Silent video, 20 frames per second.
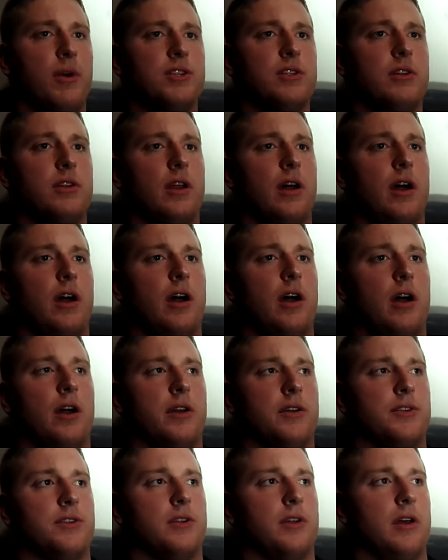there wasn't
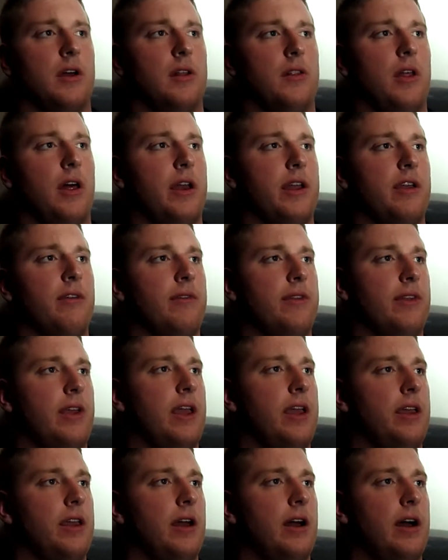uh, a lot of give and
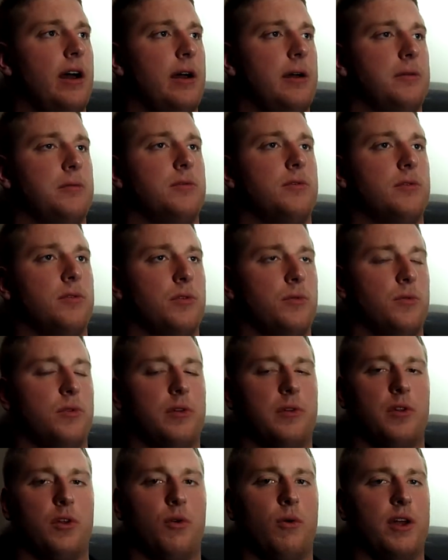take. Uh, the,
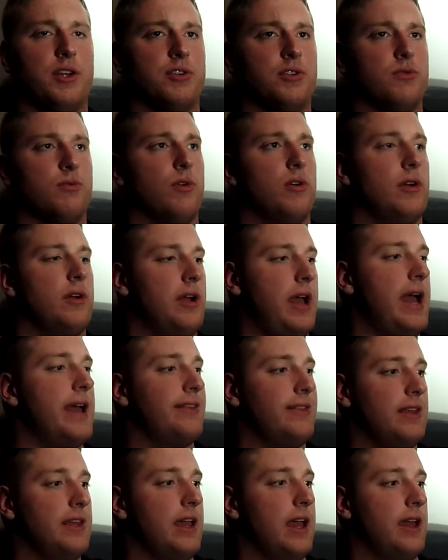the, questions were
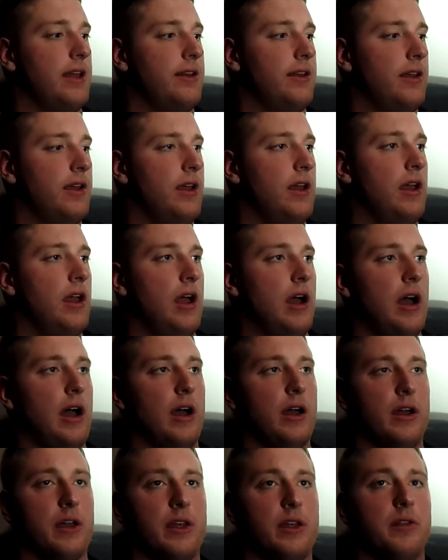at the end.
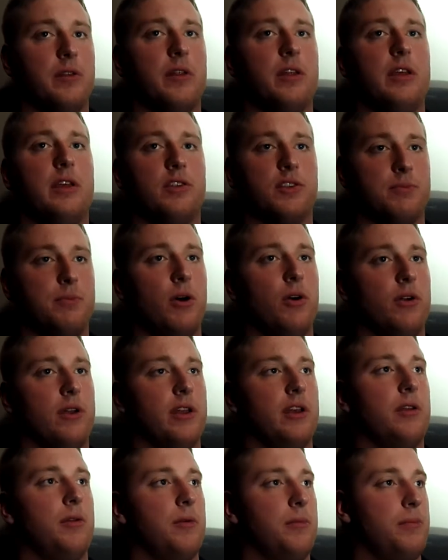Uh, it, he
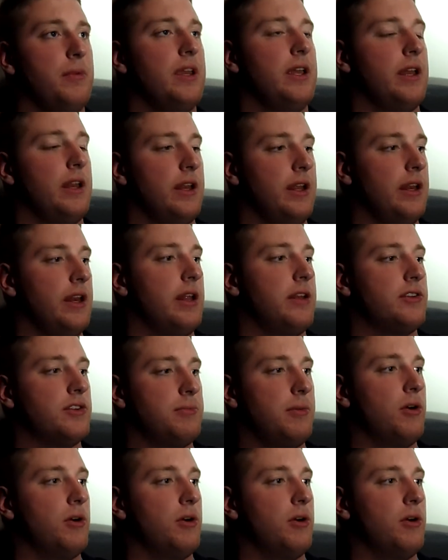spoke in the beginning and